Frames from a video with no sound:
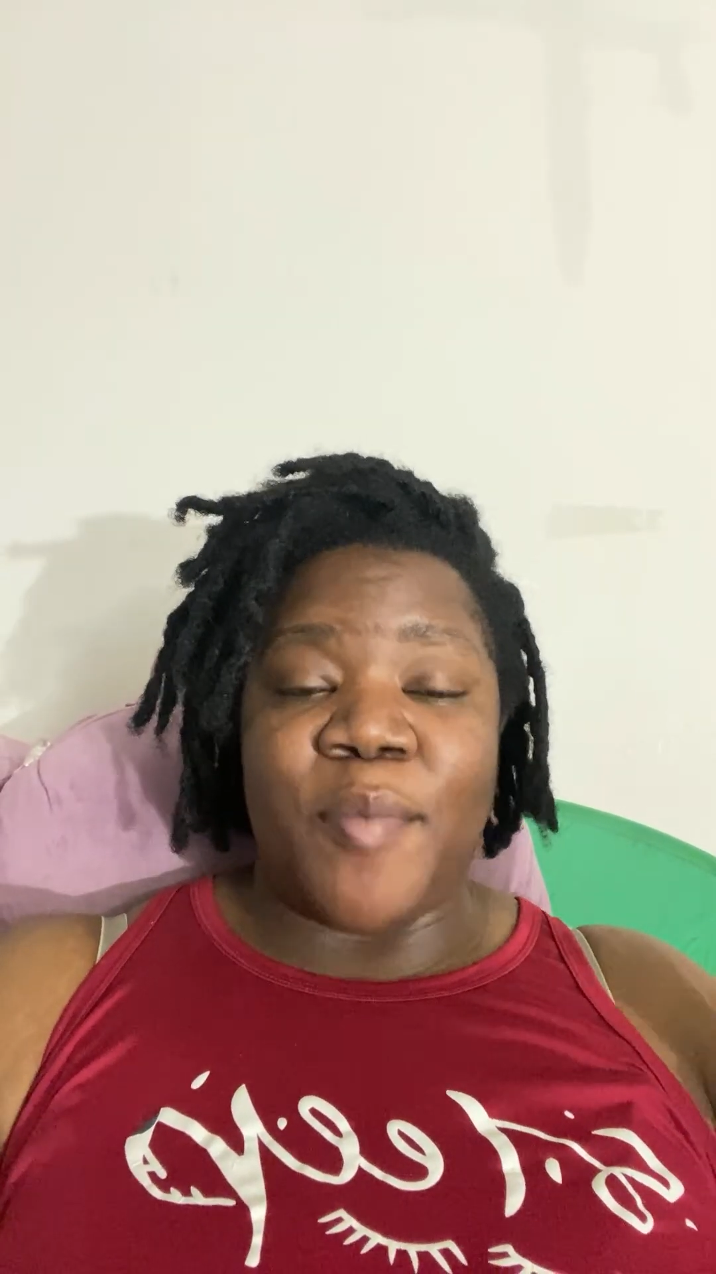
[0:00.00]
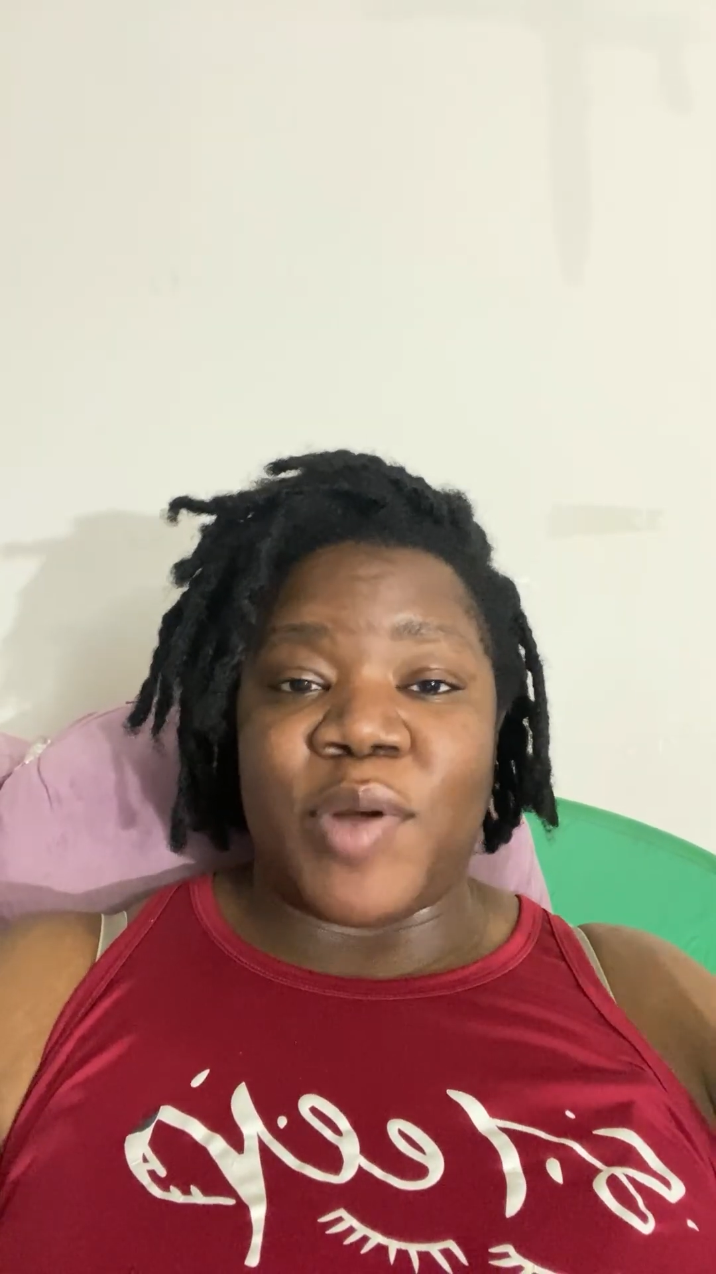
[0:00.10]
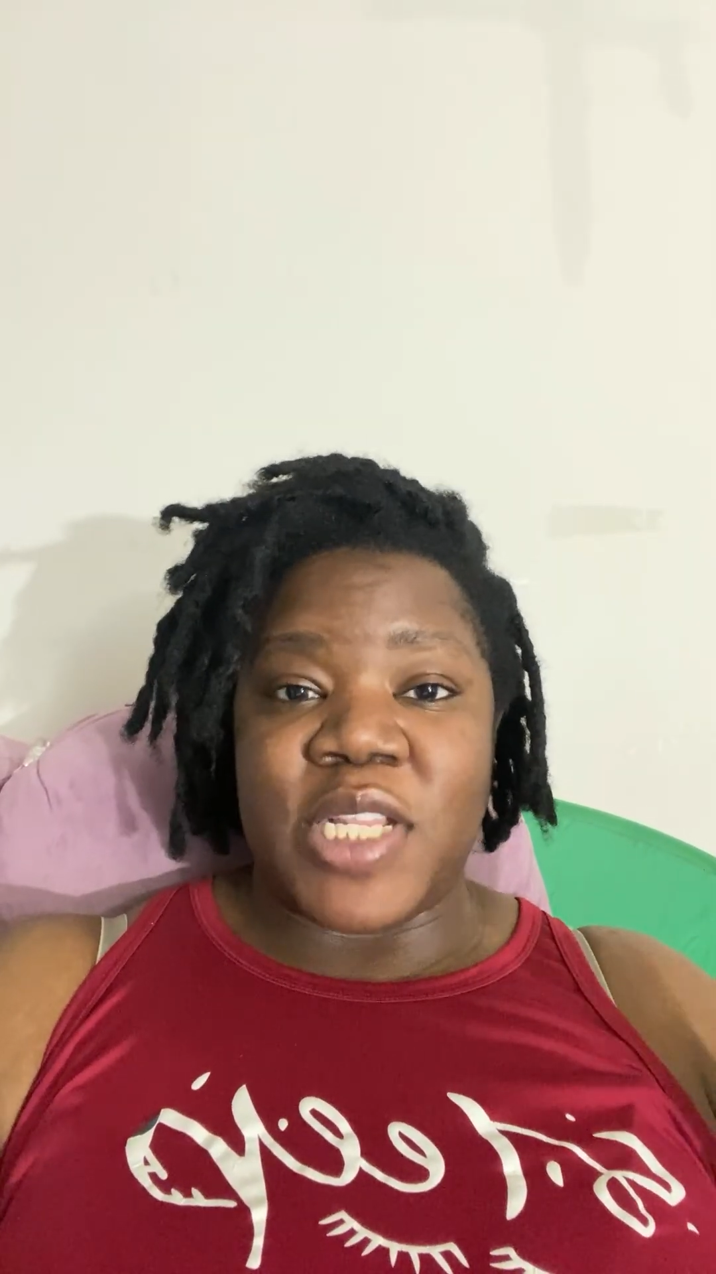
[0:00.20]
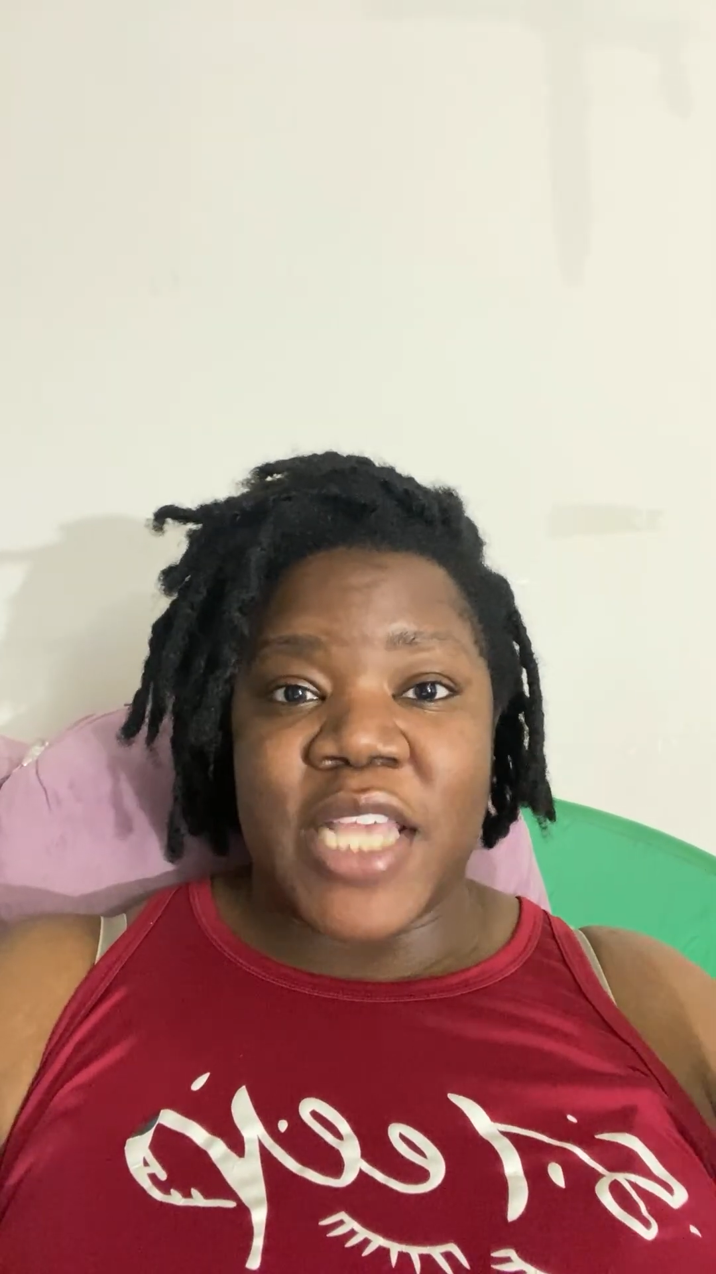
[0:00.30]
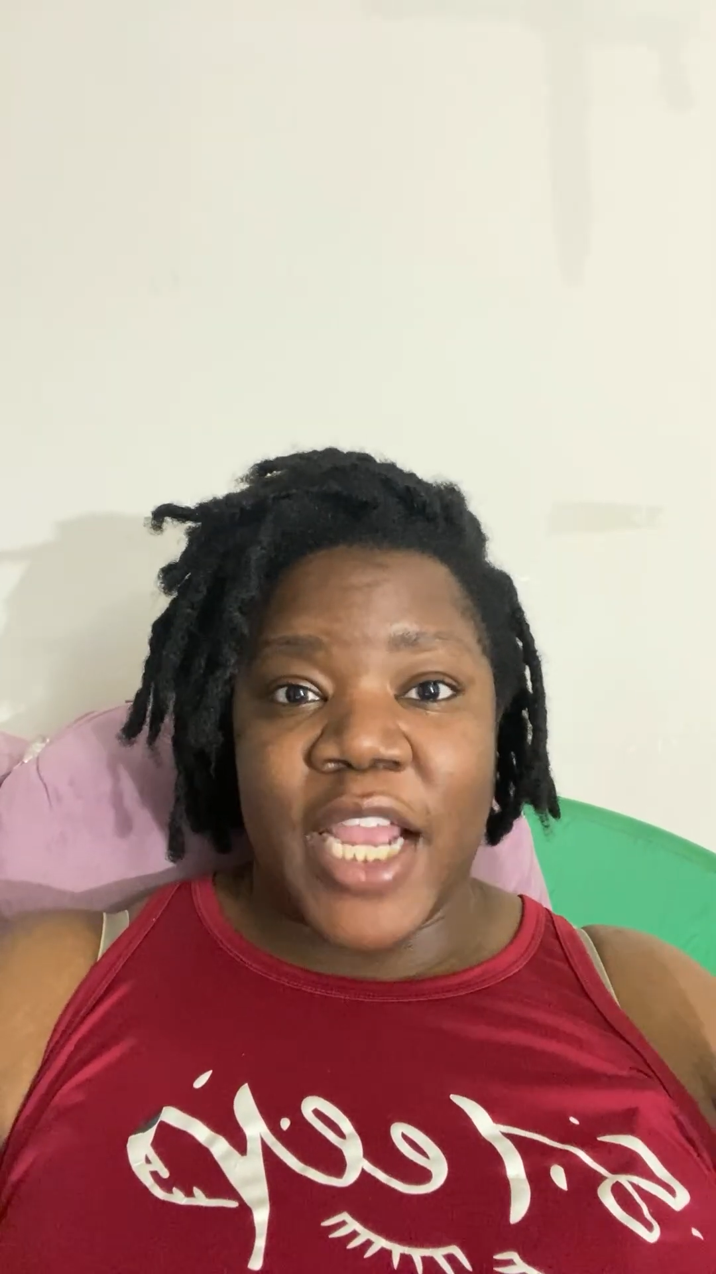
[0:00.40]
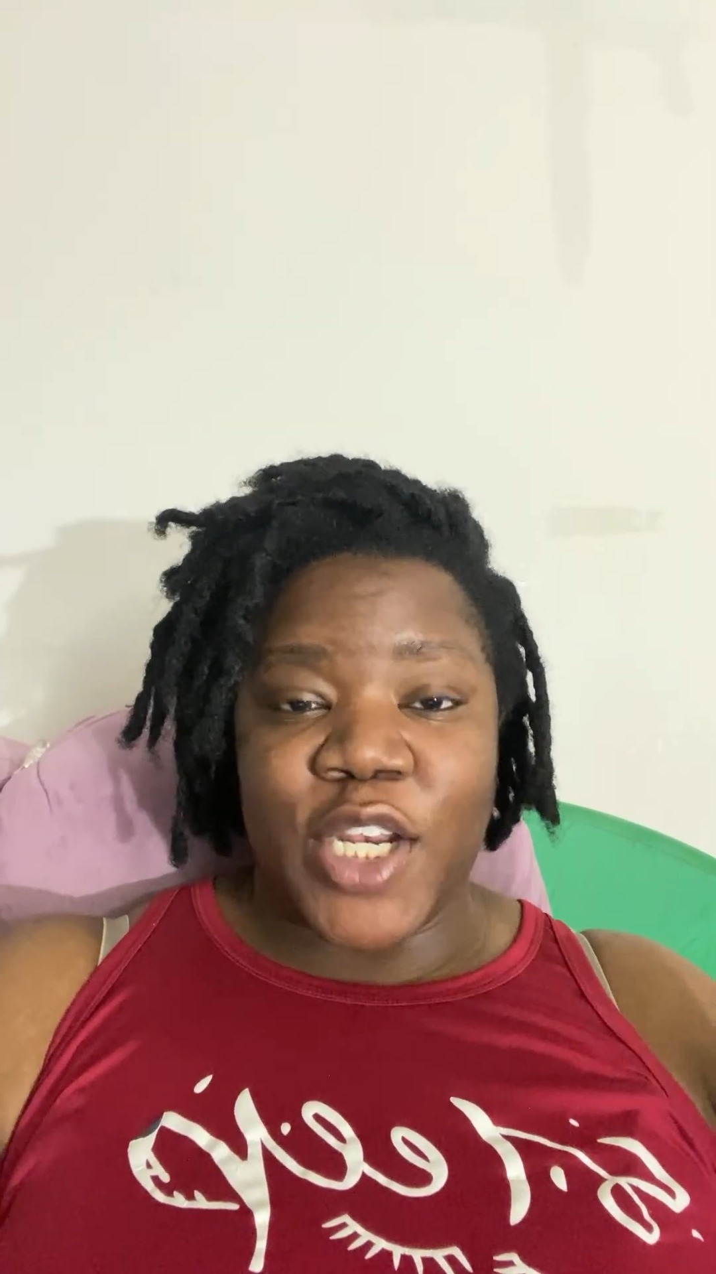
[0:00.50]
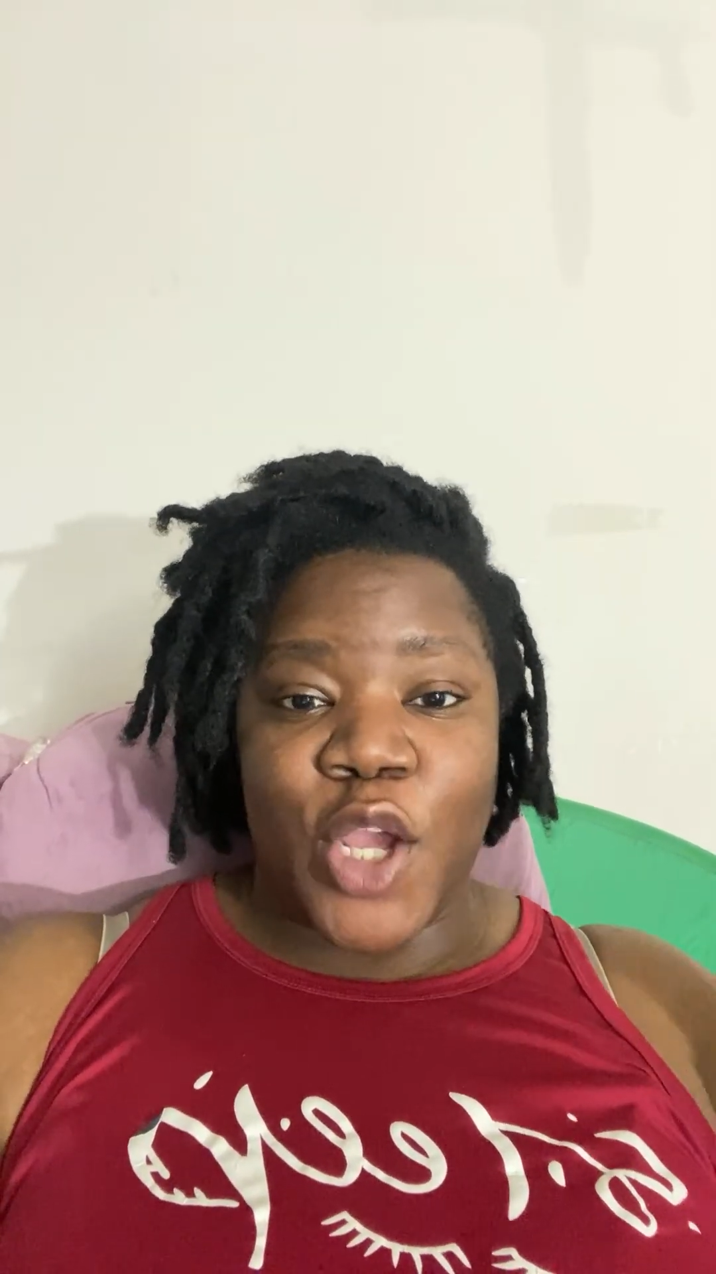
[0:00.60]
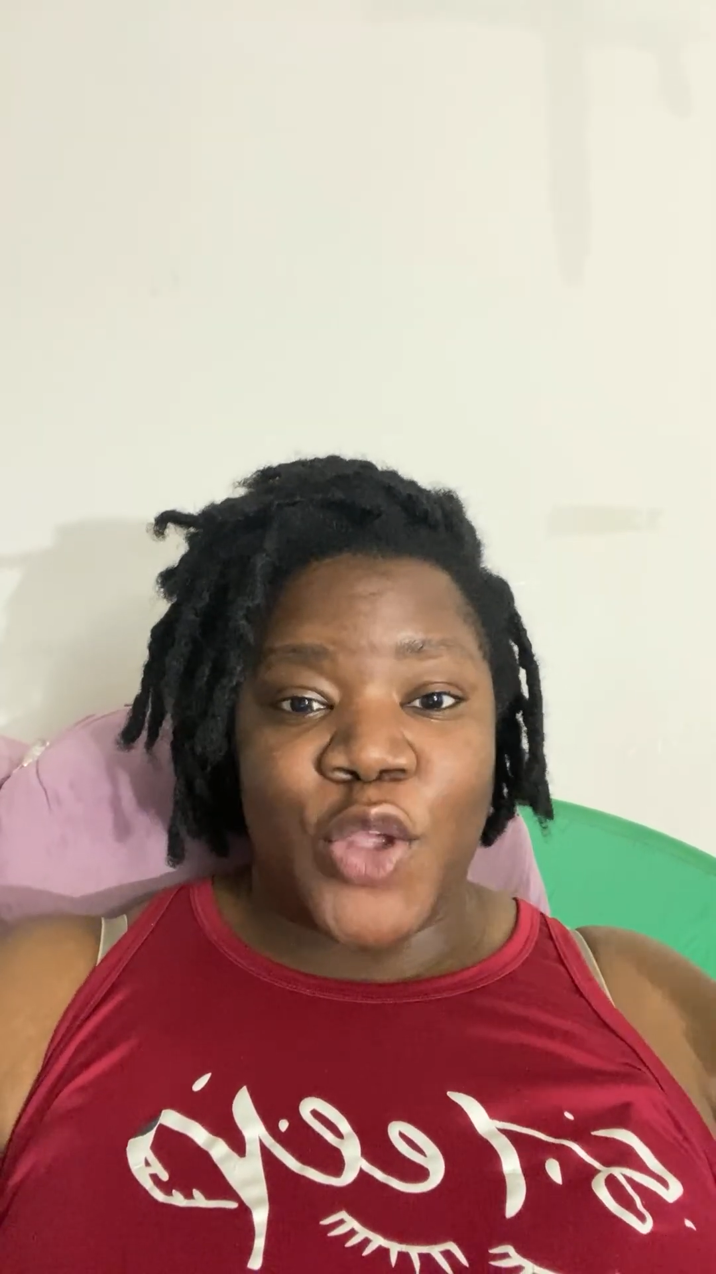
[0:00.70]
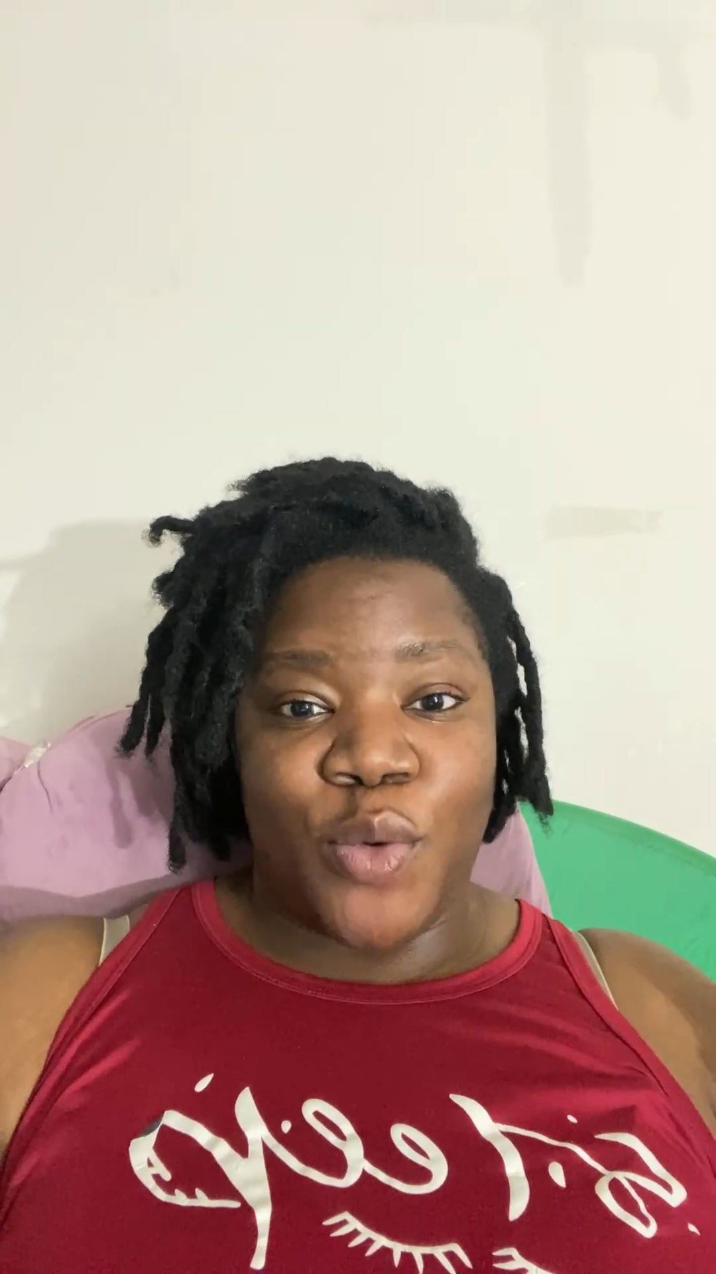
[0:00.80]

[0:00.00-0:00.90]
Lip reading: and protect